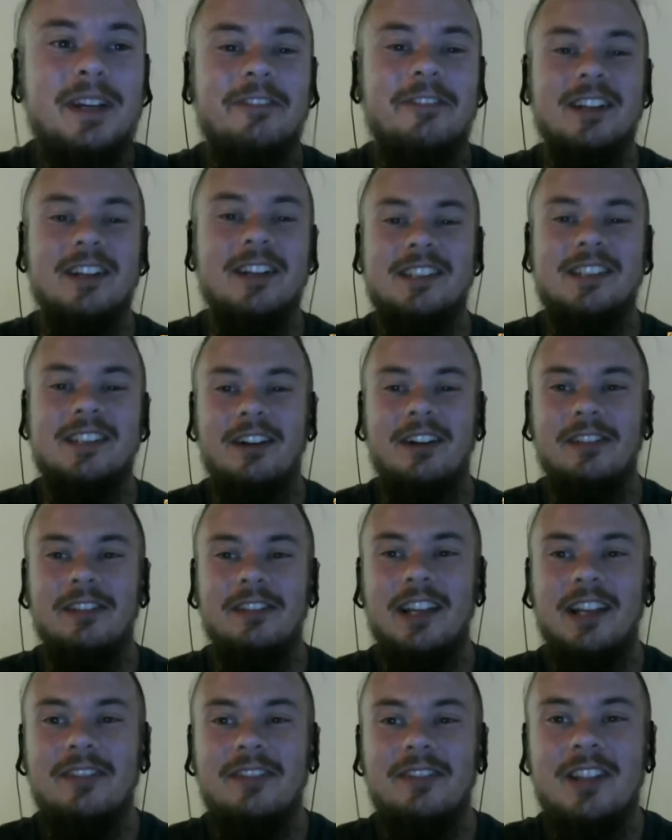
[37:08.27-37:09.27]
for itself.
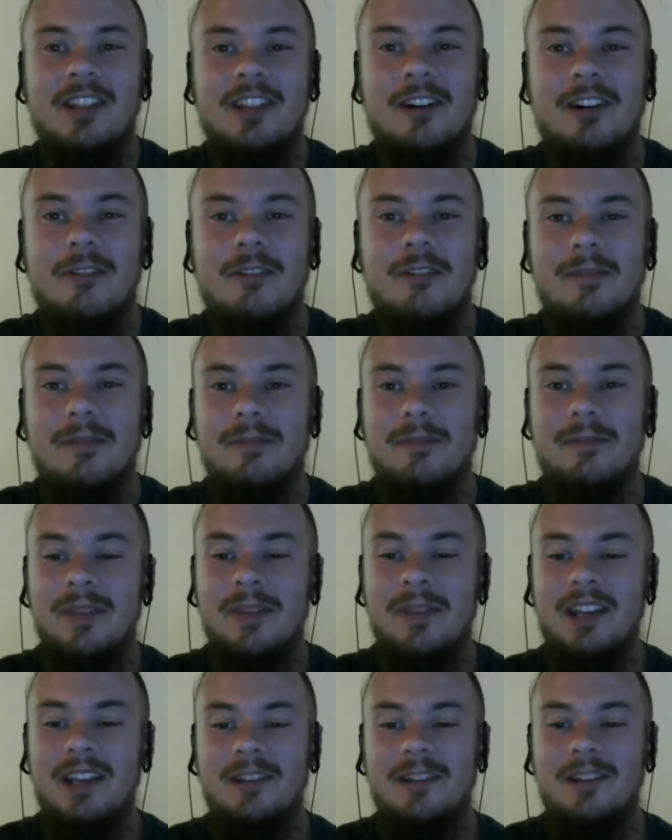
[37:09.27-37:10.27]
Like even though
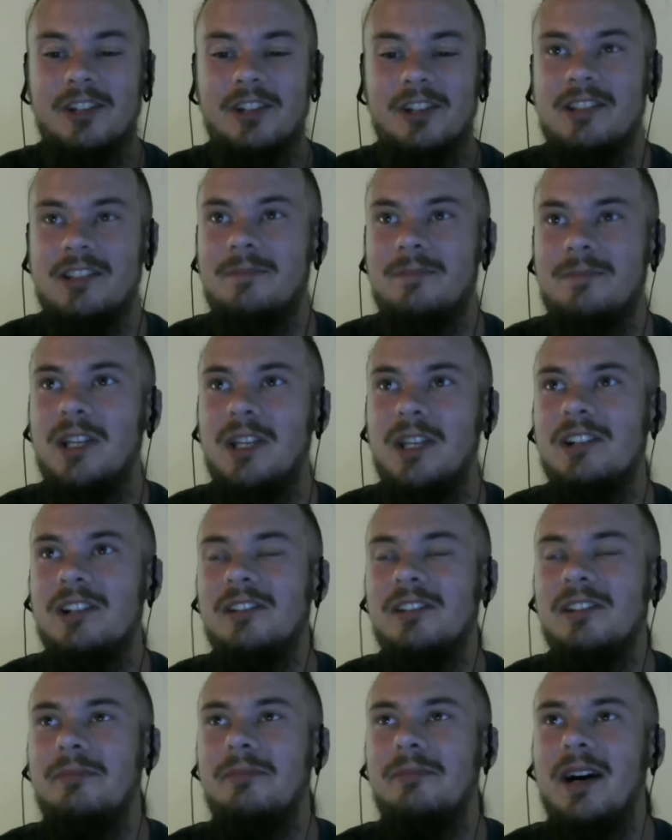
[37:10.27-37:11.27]
me, just because
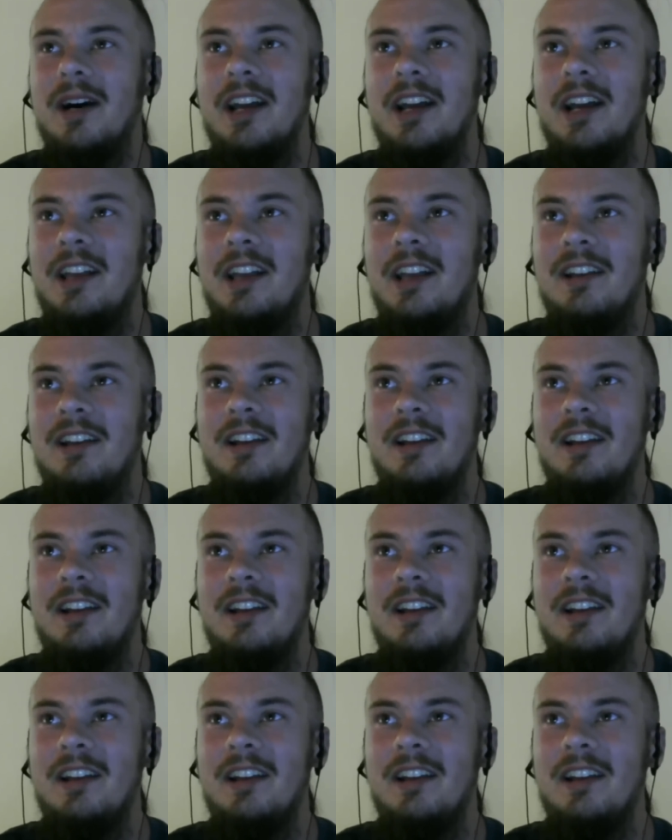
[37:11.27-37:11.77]
of my